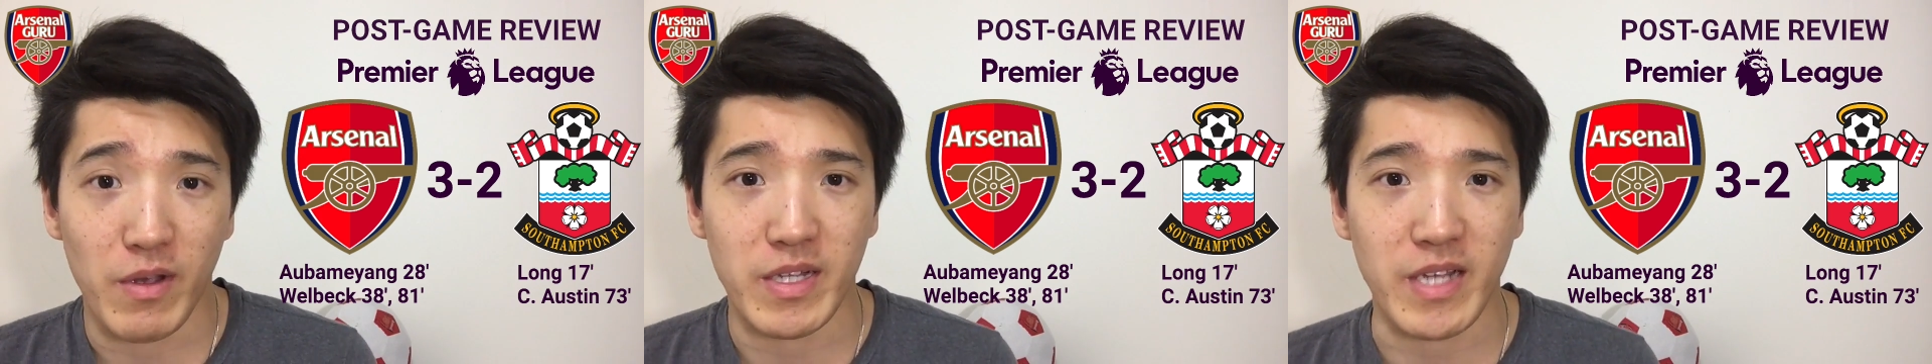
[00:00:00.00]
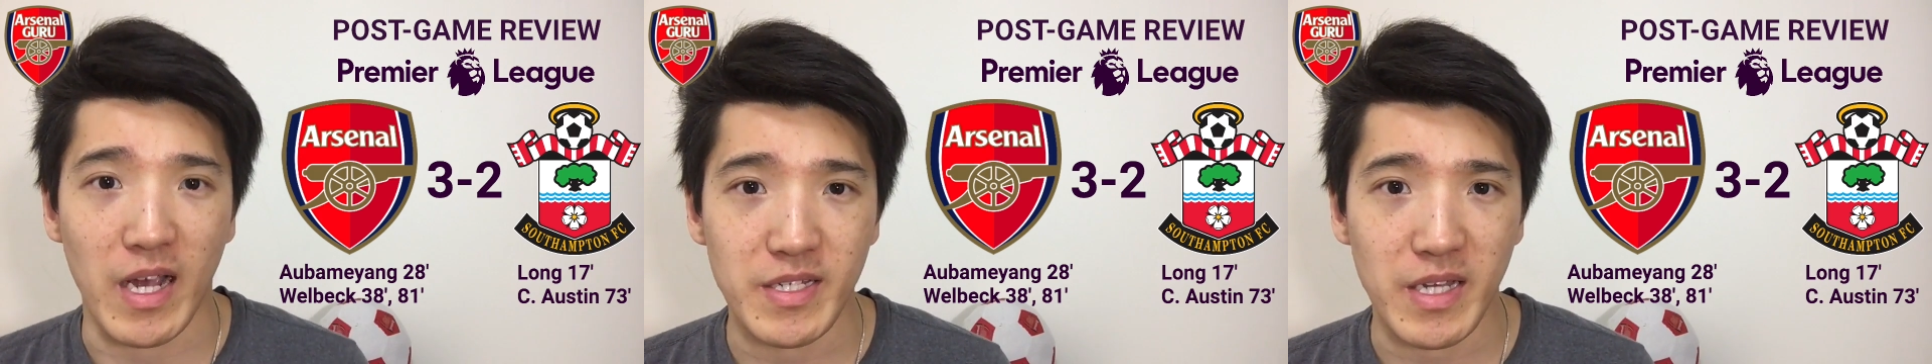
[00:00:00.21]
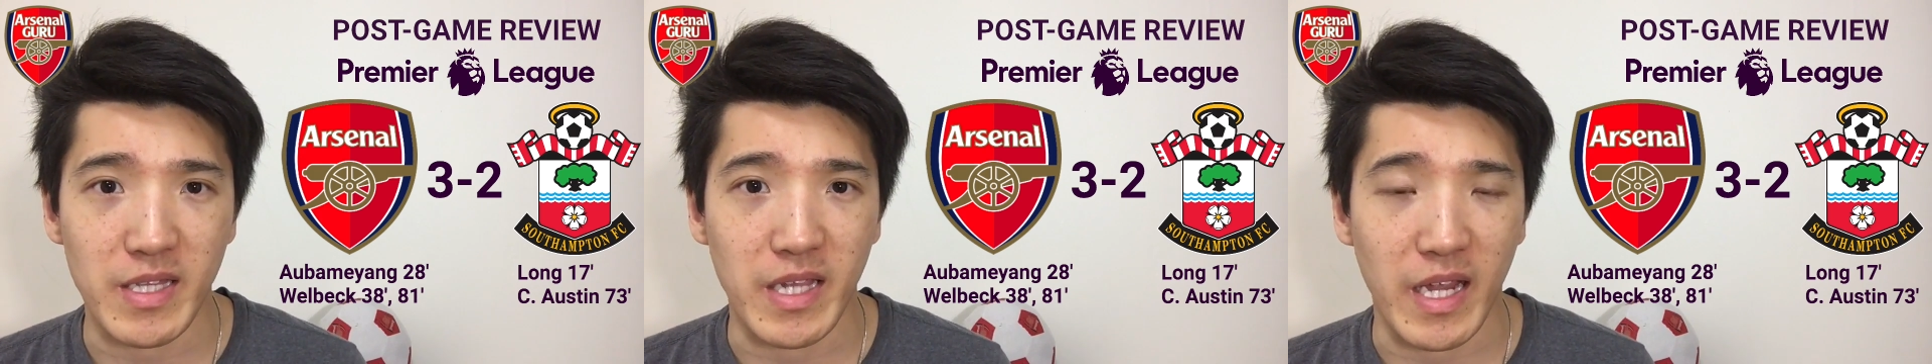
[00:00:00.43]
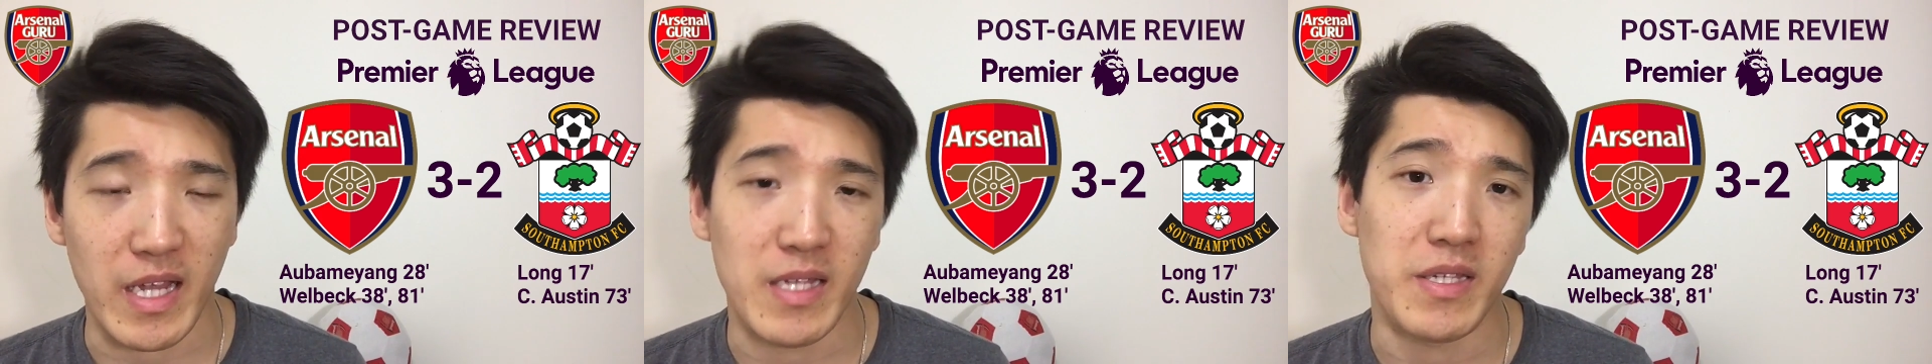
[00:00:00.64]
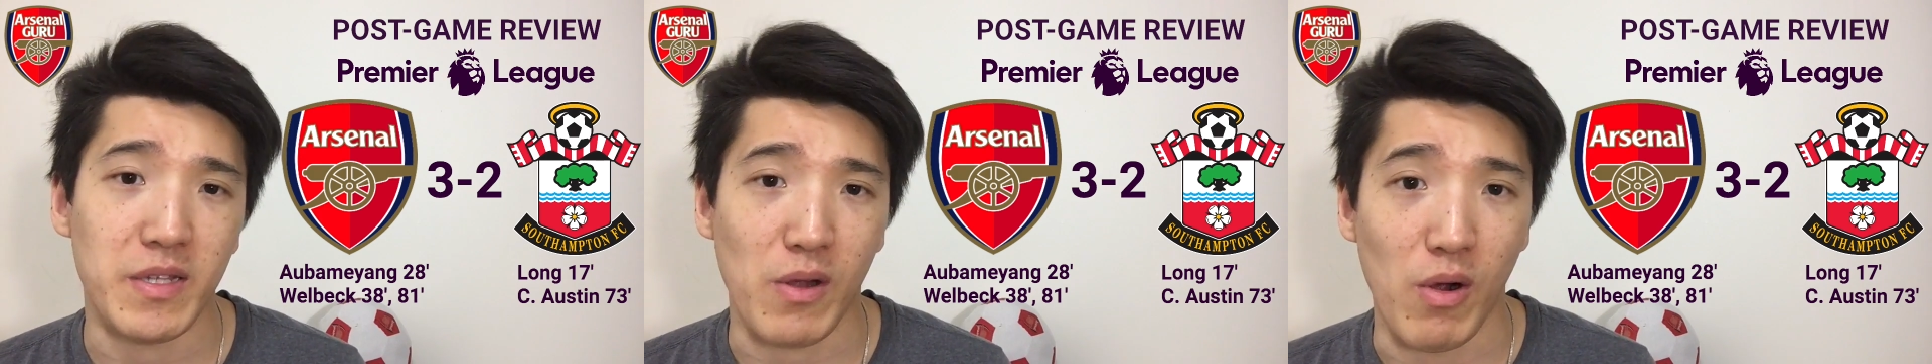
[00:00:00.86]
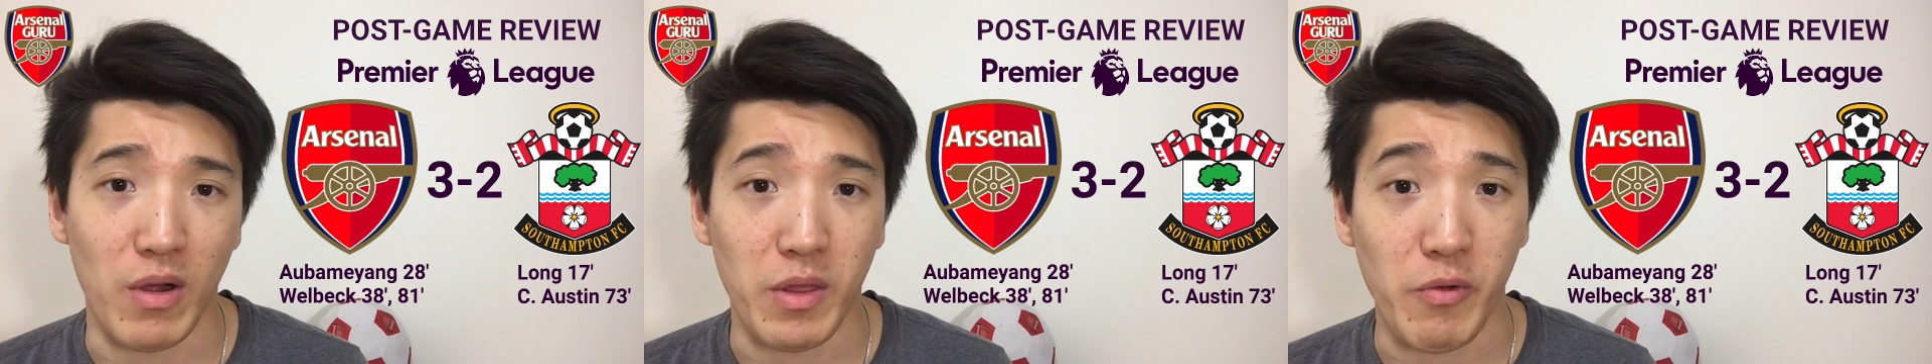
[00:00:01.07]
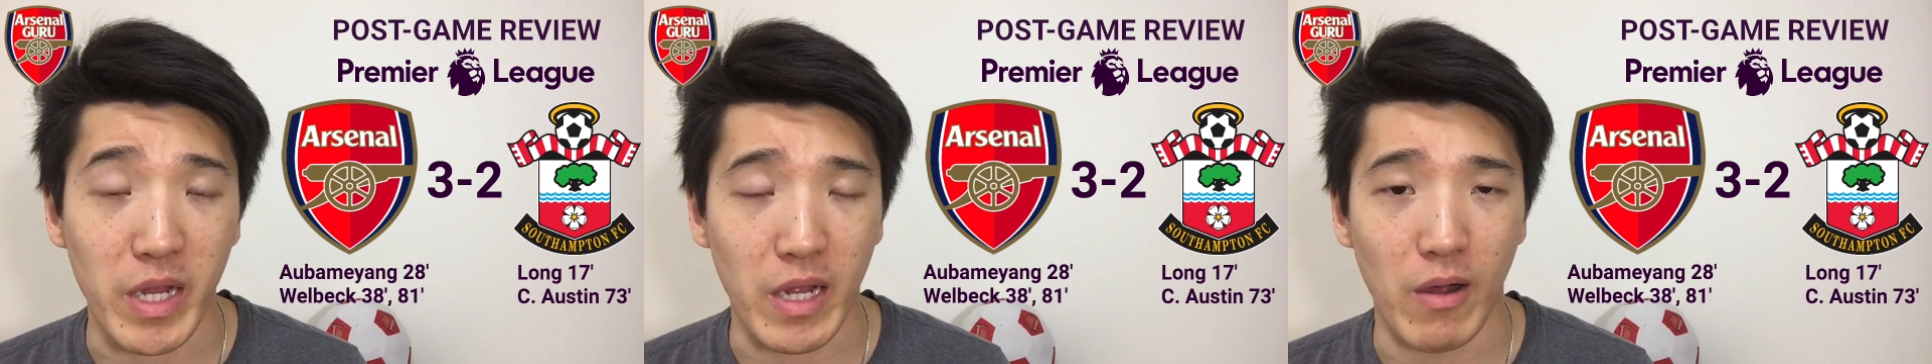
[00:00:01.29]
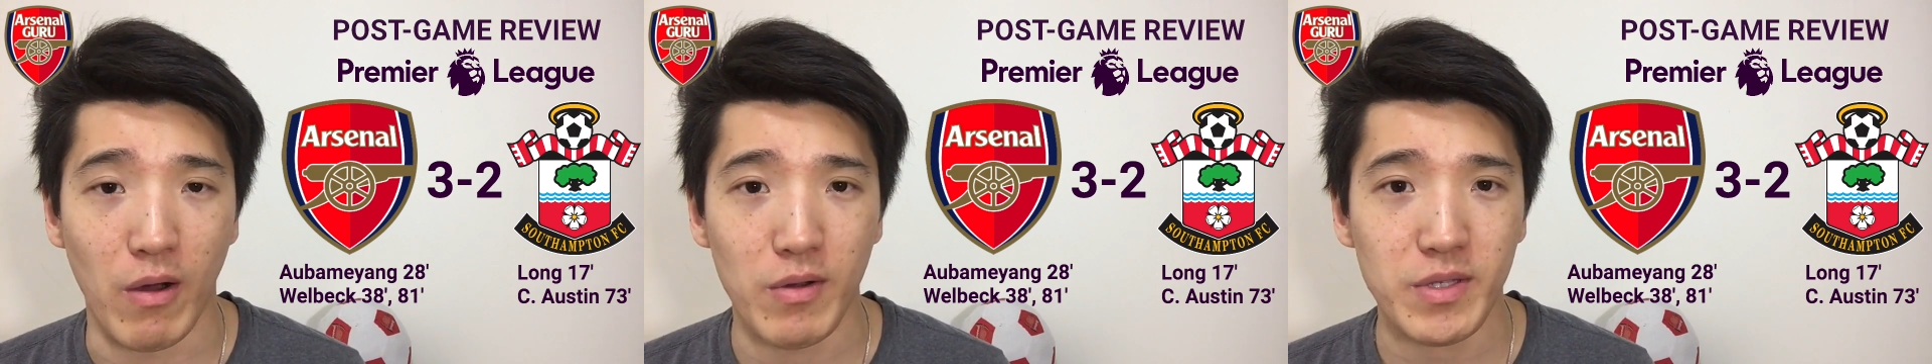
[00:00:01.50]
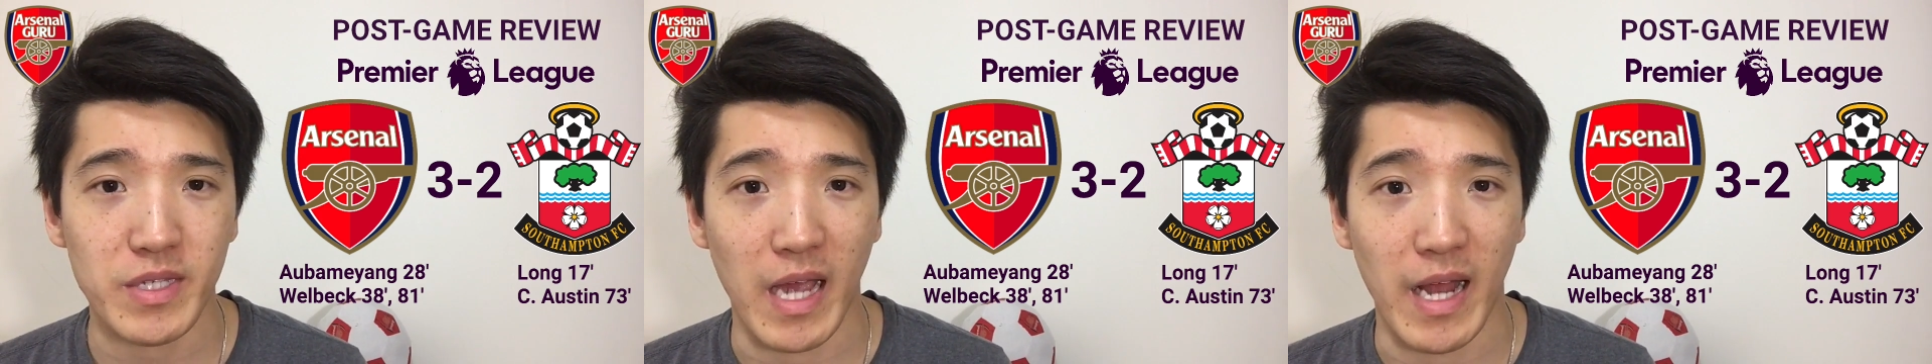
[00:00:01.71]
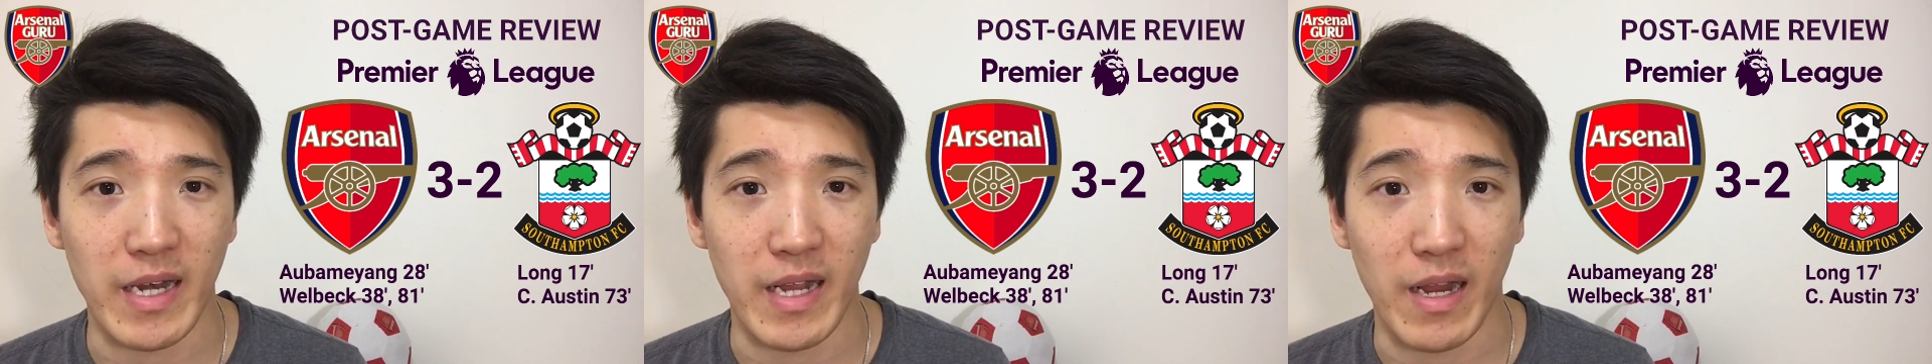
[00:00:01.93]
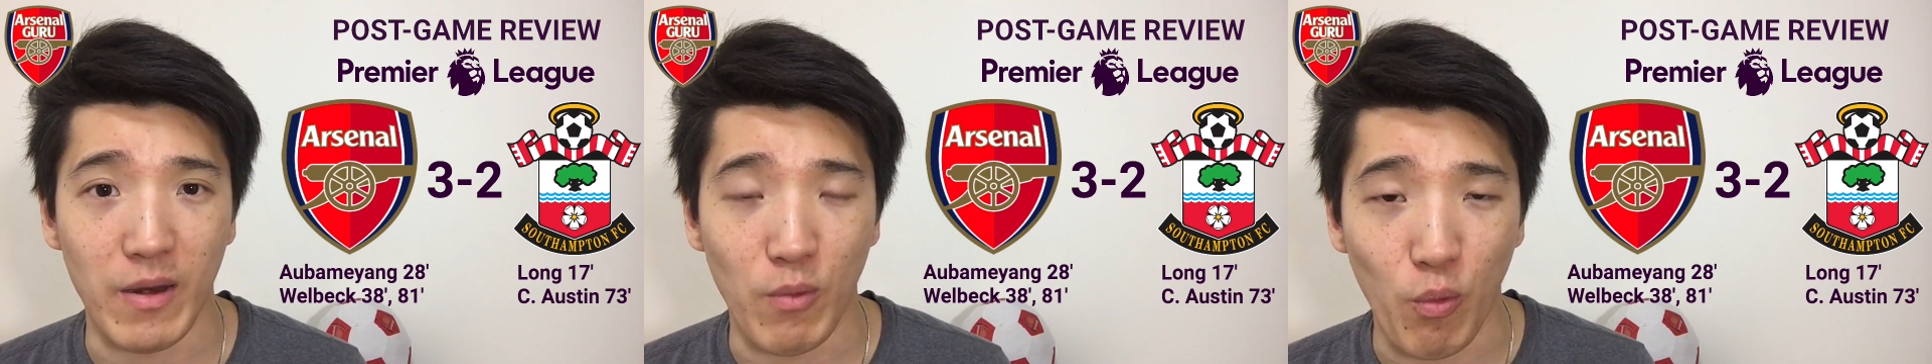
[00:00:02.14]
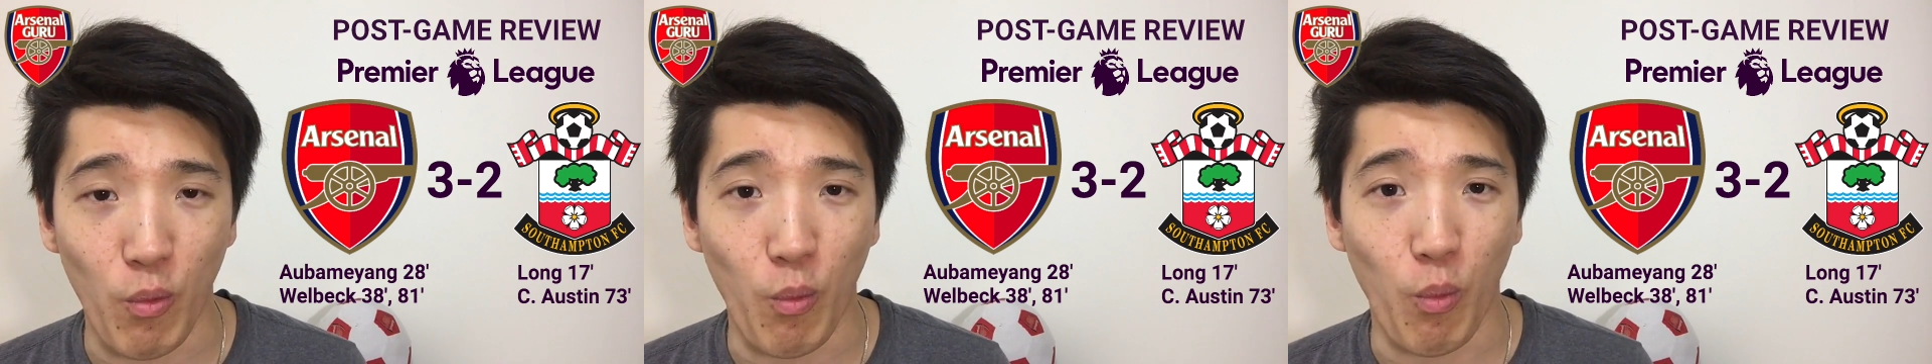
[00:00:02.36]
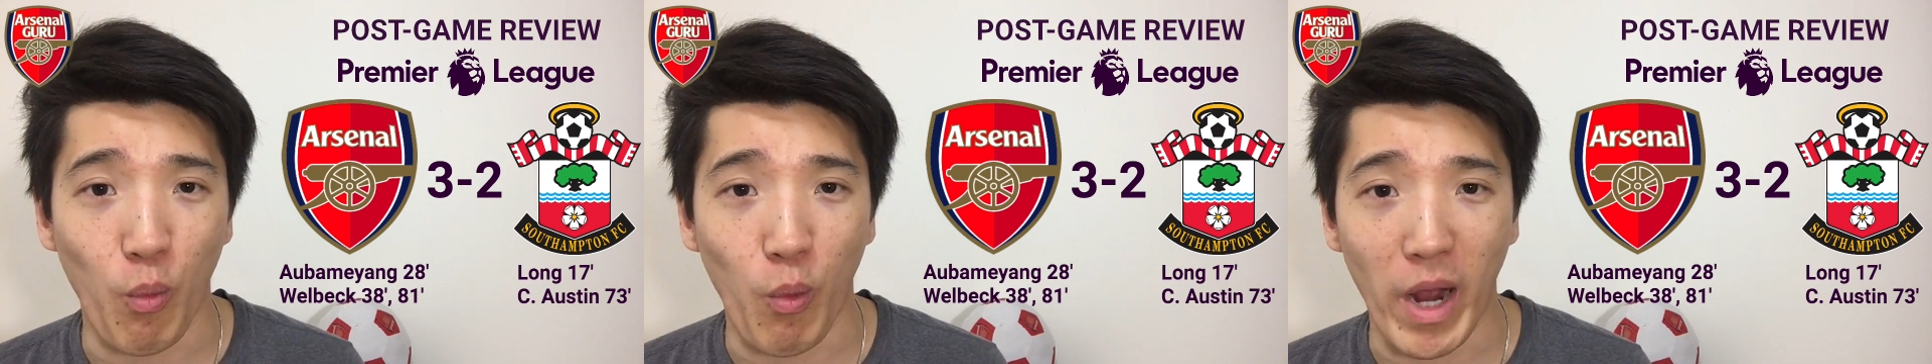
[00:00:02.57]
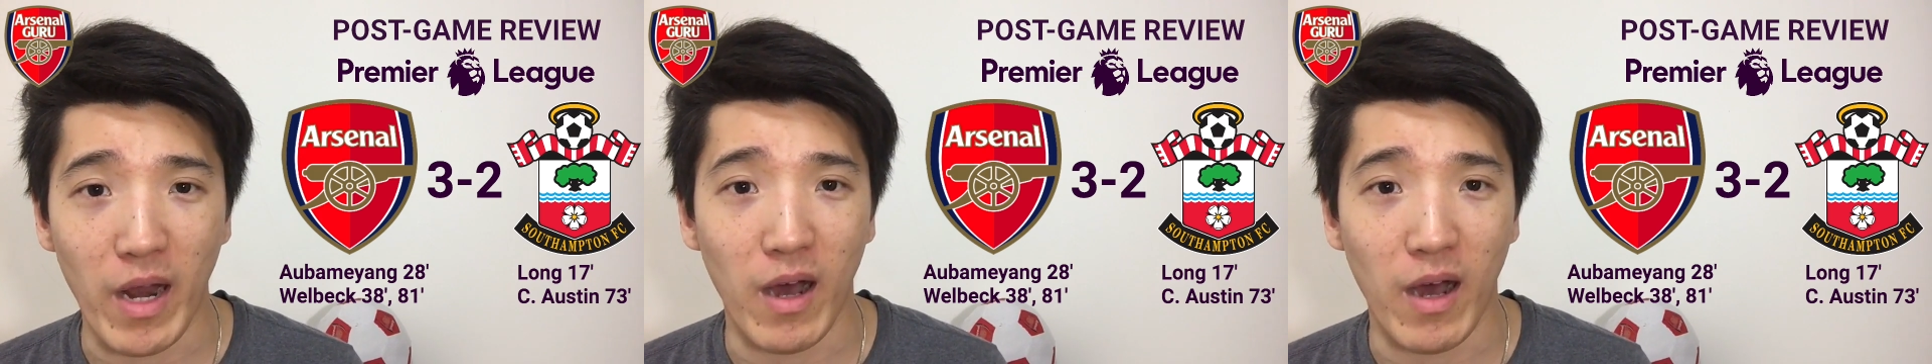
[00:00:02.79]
a chance that they can score 3 goals and then went